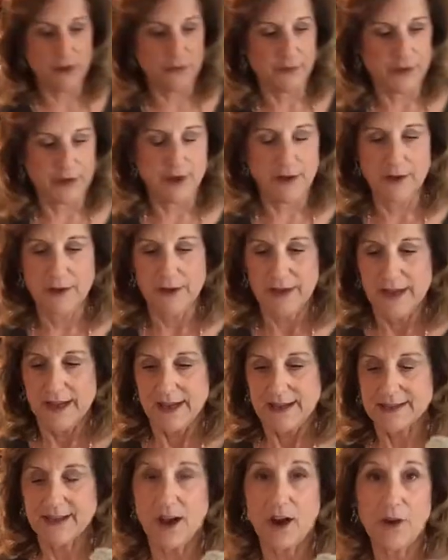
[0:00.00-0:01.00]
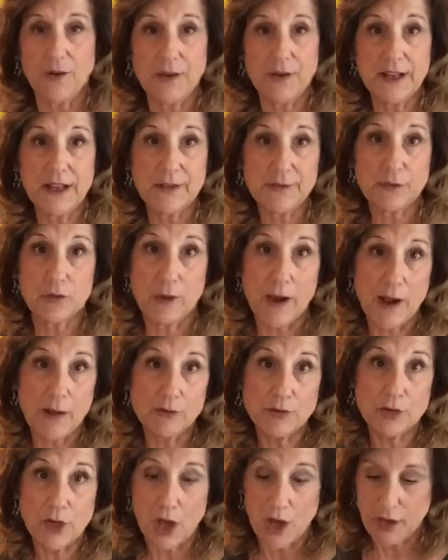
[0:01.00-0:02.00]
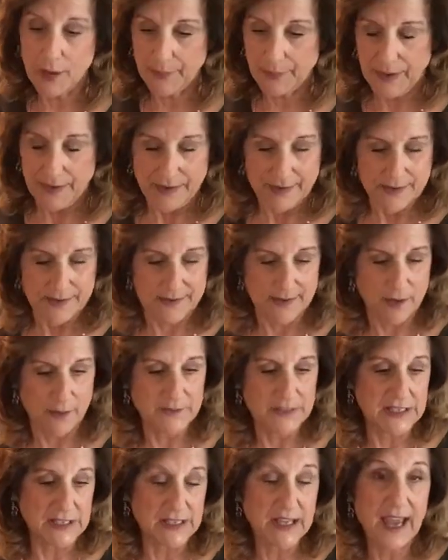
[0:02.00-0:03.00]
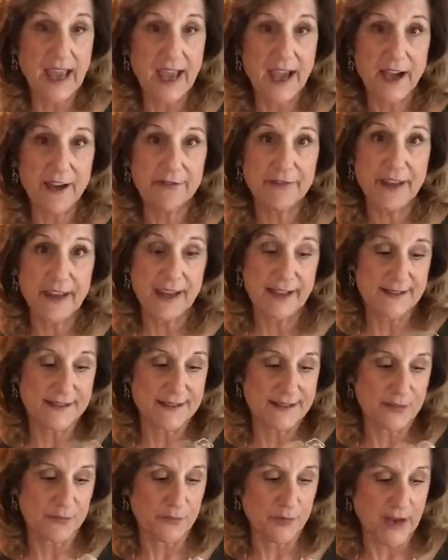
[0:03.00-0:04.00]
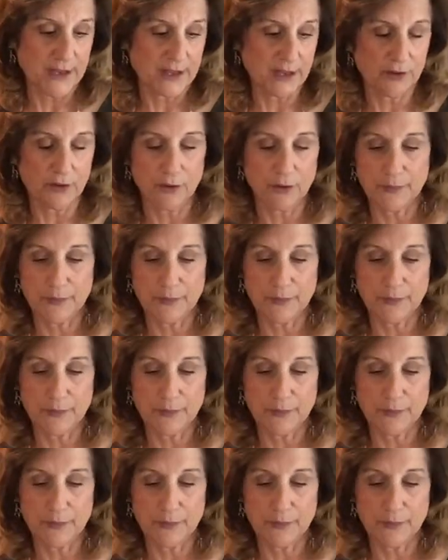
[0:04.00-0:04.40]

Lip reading: over here, is I already have ground up some decaf and some regular,